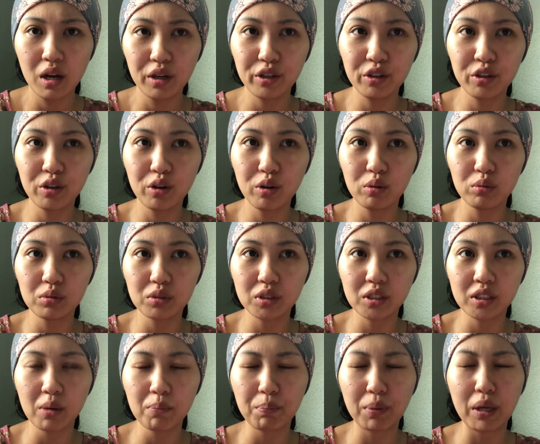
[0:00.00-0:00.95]
you know
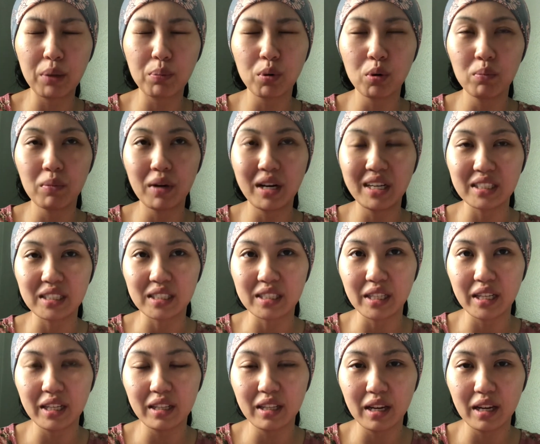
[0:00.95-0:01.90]
some people might
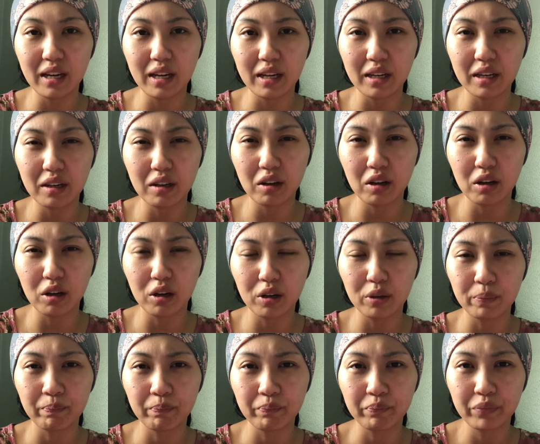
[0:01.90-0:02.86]
say that
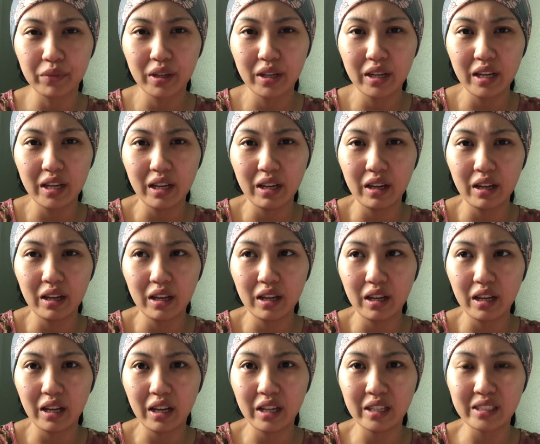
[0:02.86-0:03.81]
um,
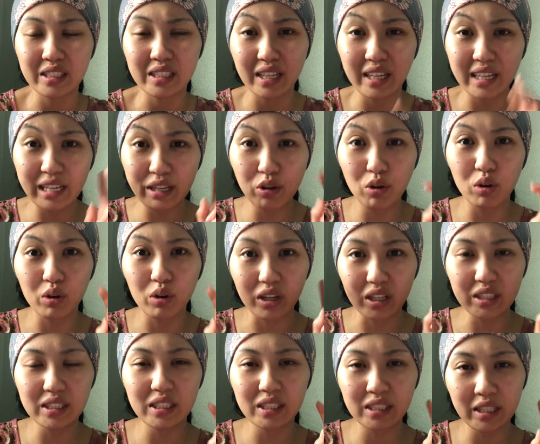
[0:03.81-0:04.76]
it's
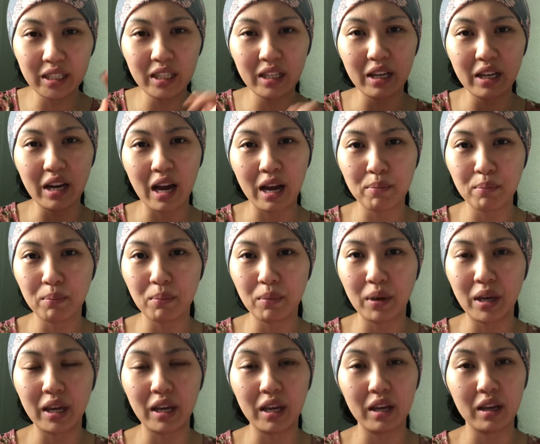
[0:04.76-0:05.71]
legalistic i
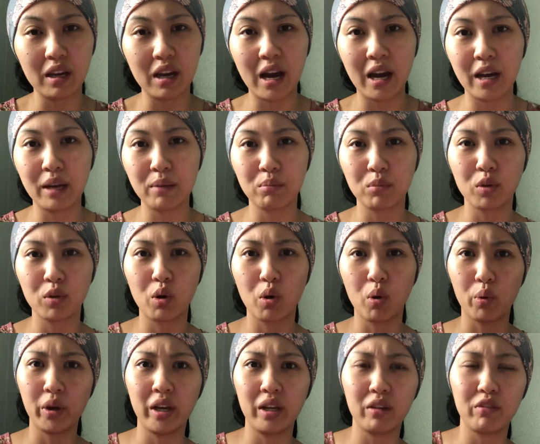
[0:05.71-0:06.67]
may i'm
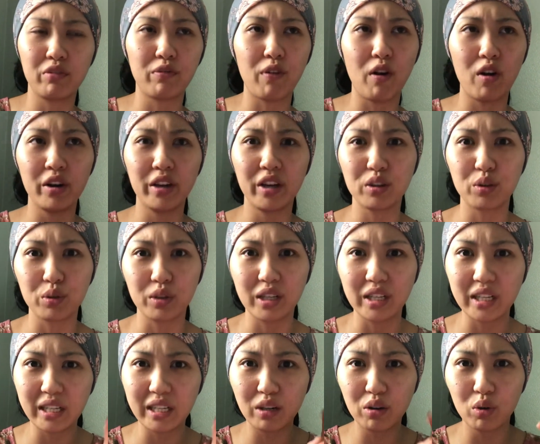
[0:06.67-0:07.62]
going falling into
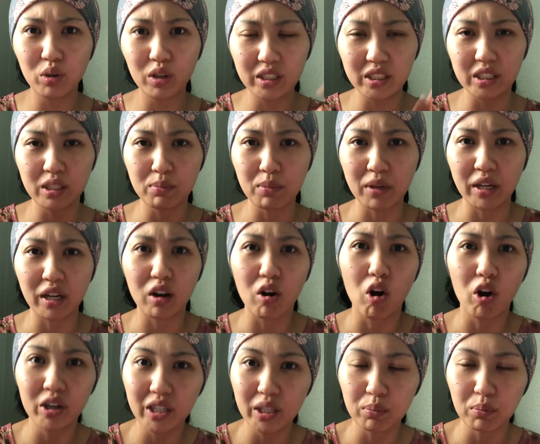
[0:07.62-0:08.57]
legalism and
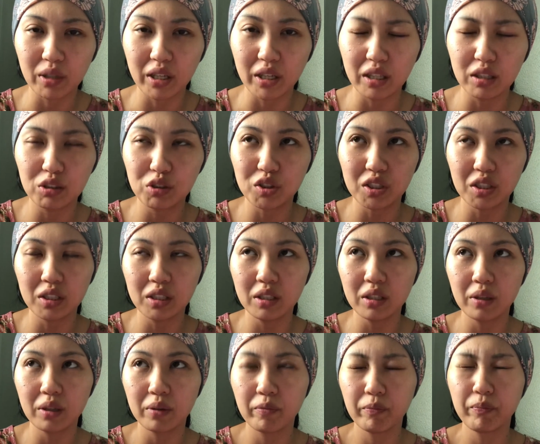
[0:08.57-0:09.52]
condemnation
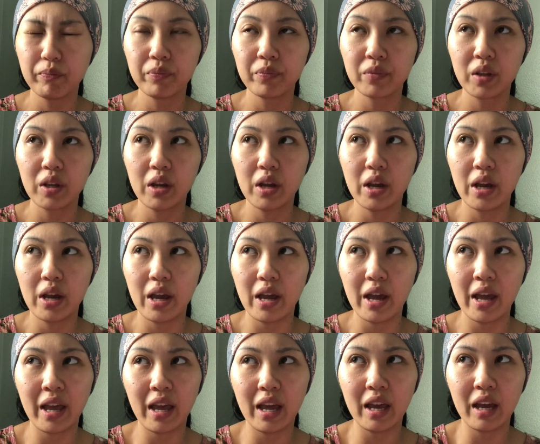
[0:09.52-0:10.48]

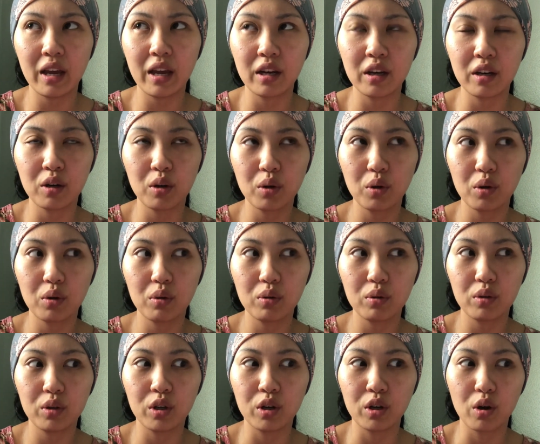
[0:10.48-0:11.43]
and
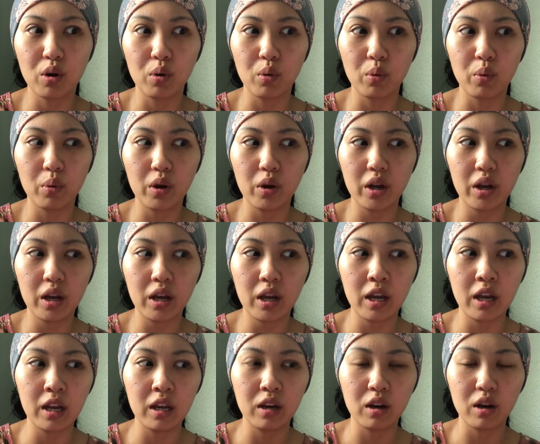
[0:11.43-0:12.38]
you know
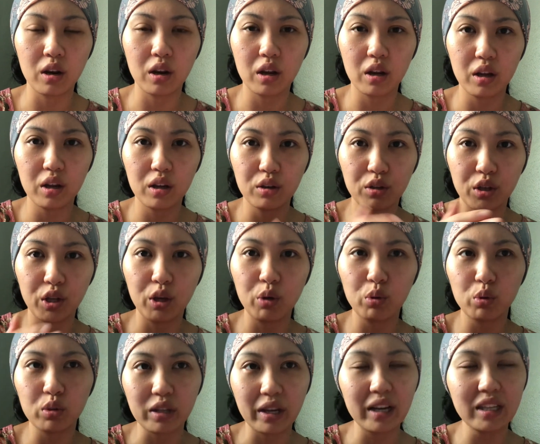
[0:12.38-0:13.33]
in
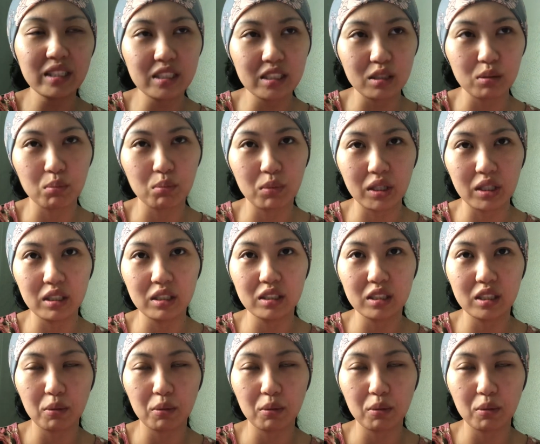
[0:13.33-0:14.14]
new testament